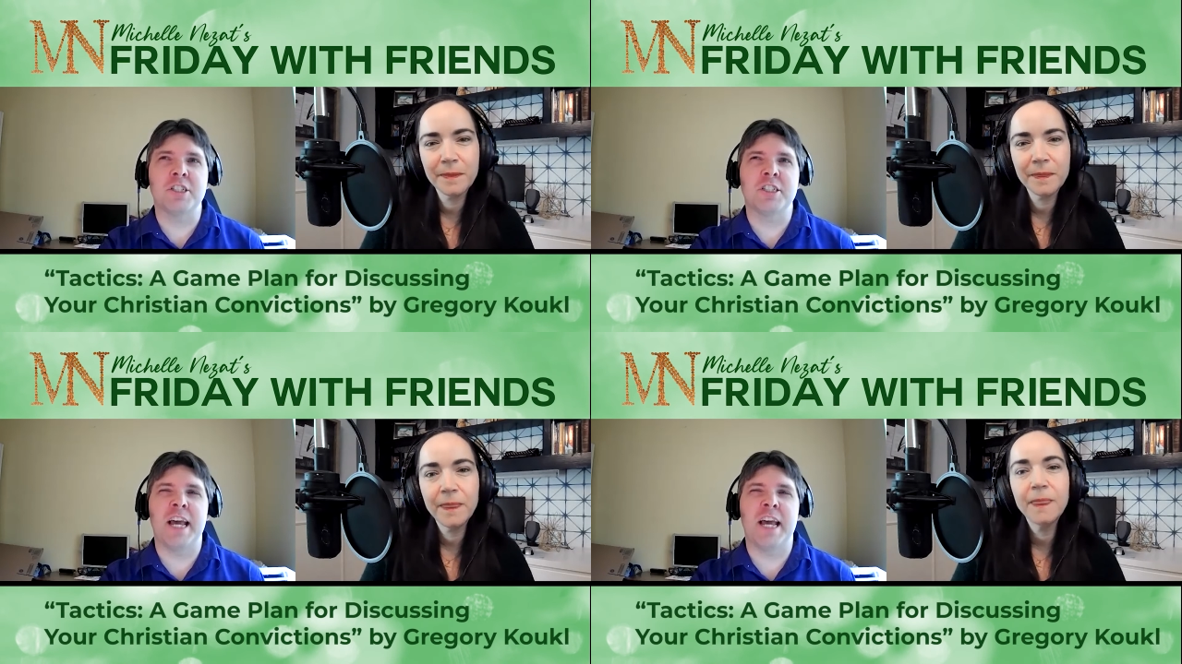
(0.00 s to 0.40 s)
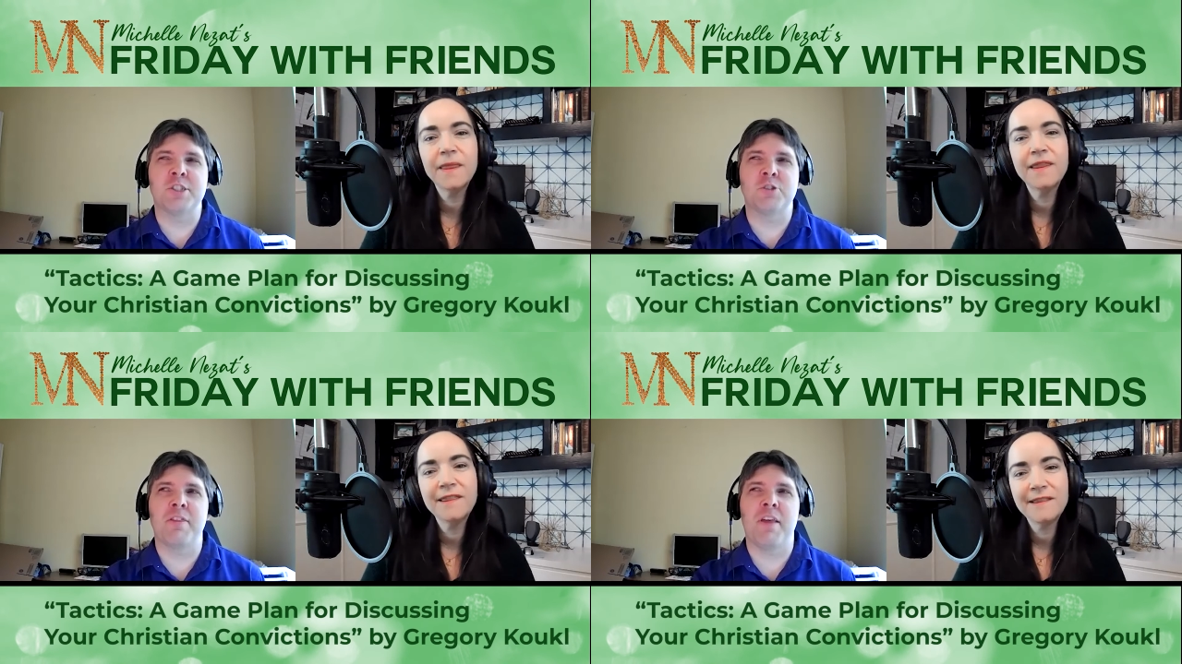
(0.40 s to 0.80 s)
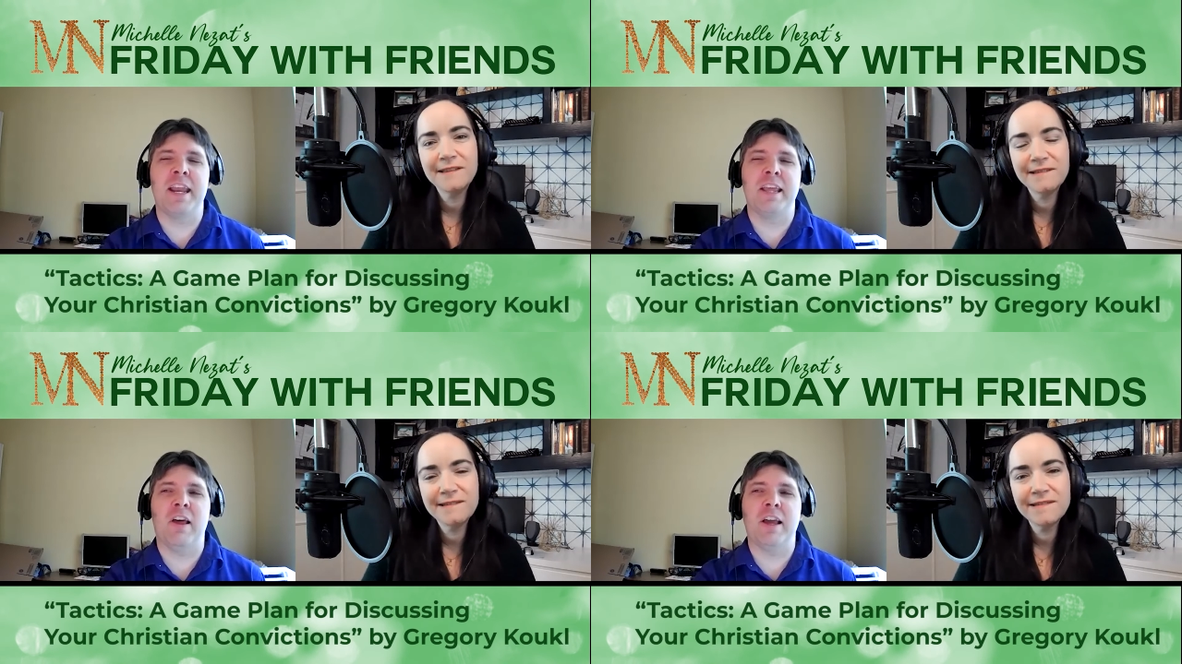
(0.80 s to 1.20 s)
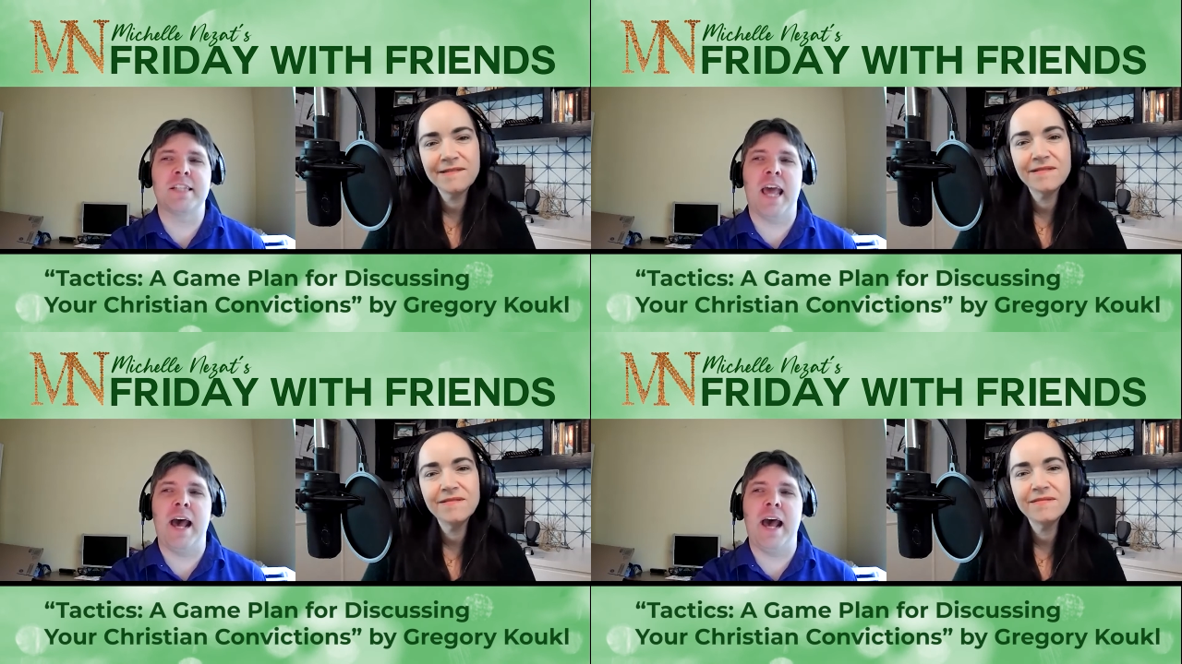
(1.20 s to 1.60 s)
Speaker 1: He has three that he likes to
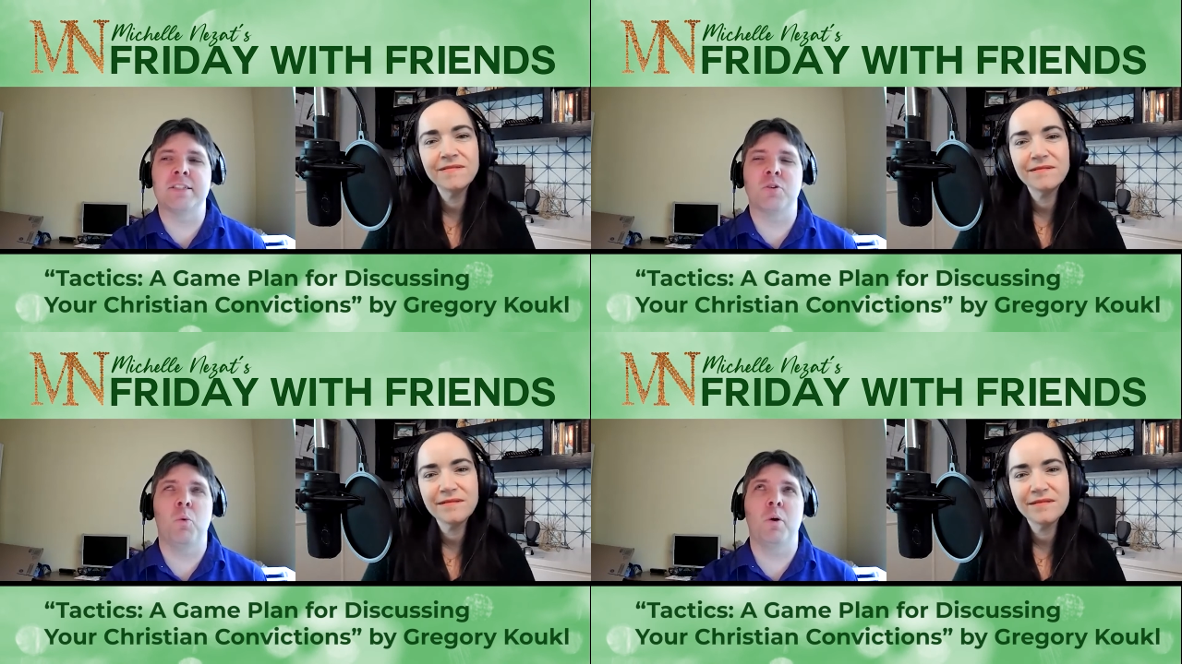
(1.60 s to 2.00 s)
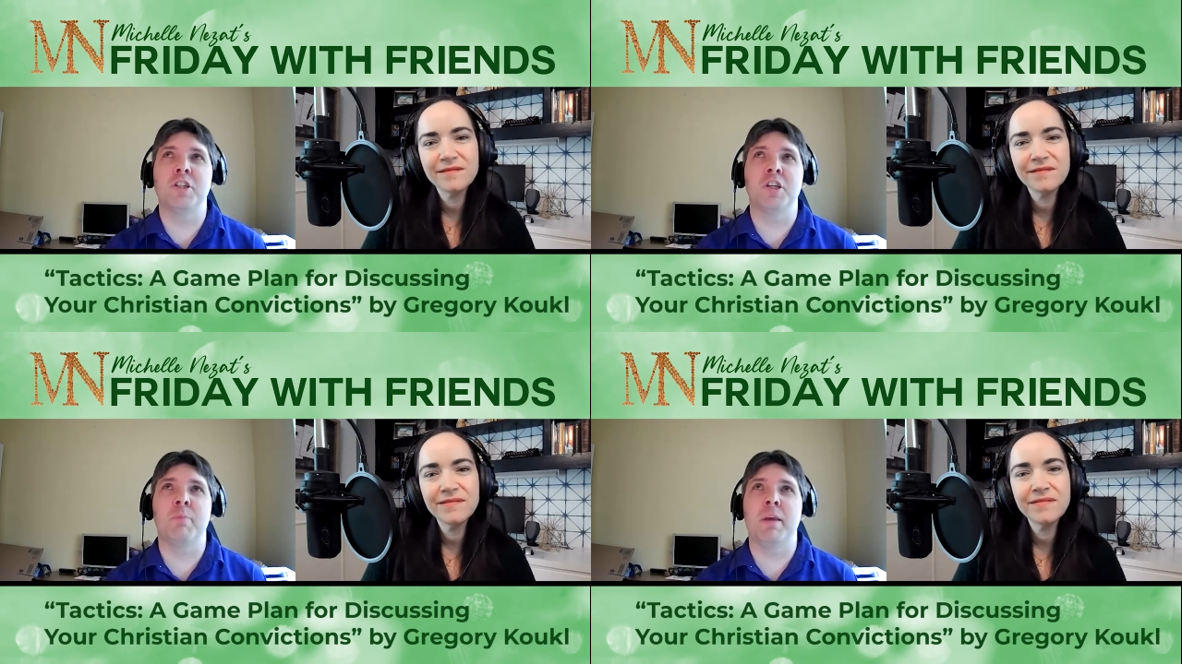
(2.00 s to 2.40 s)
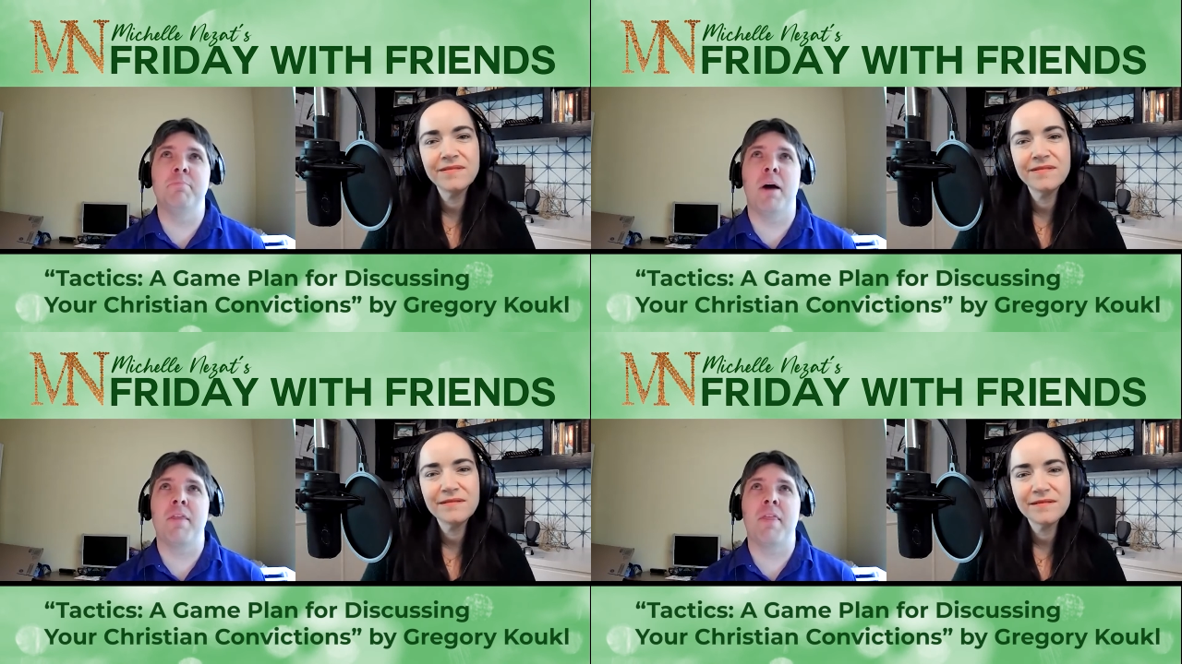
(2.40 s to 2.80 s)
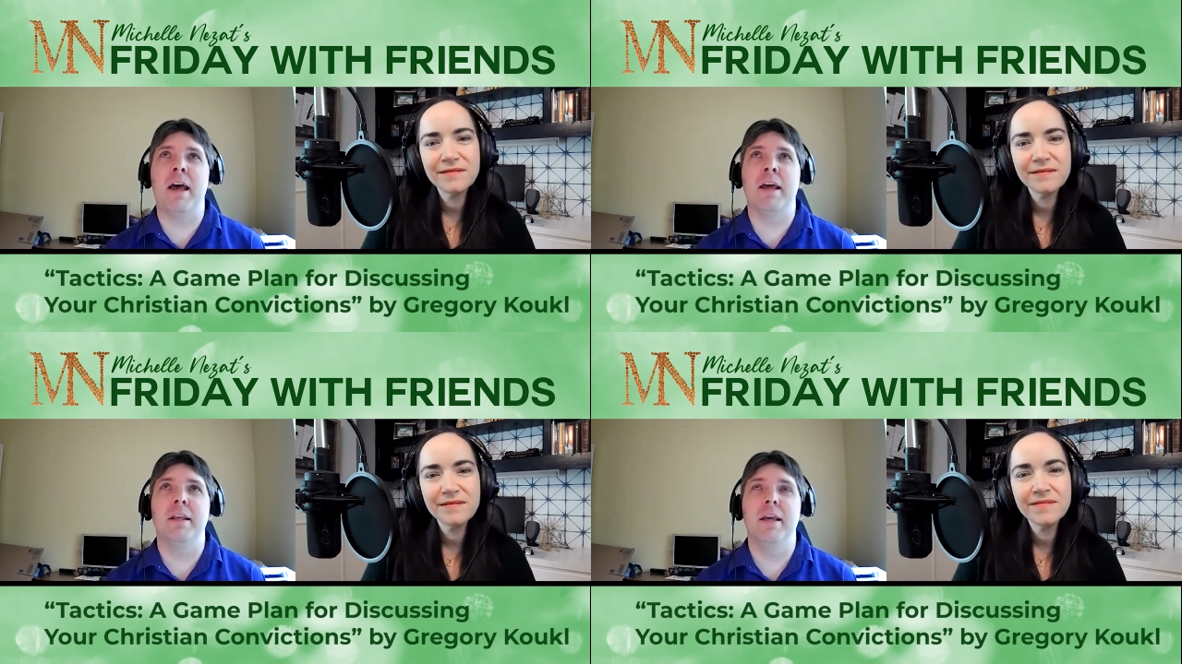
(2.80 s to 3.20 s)
ask. What do you mean by that?